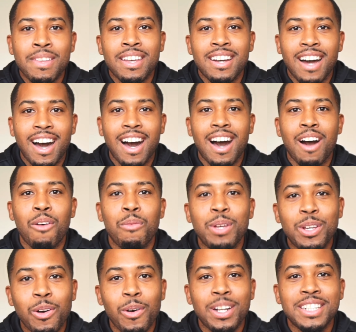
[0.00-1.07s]
We're
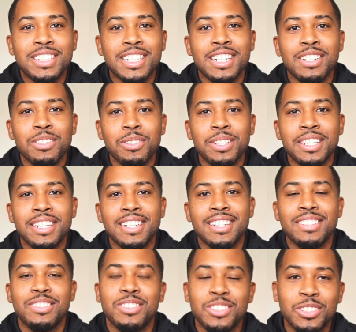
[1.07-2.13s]
going into the new
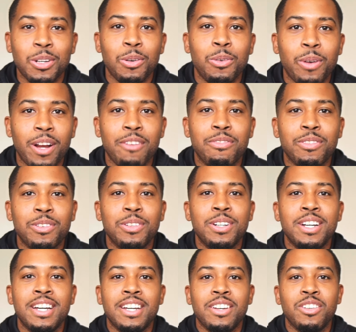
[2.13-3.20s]
year, so grateful,
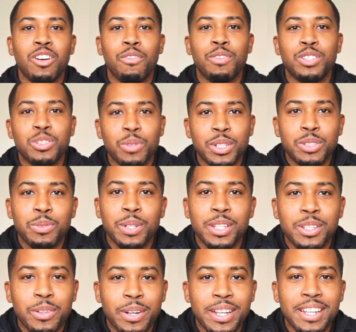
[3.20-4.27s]
you know, for
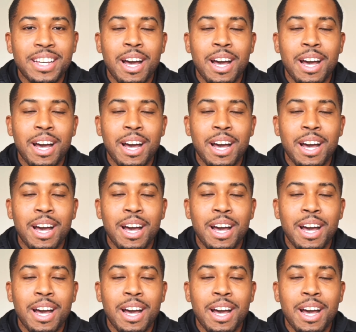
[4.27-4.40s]
2023.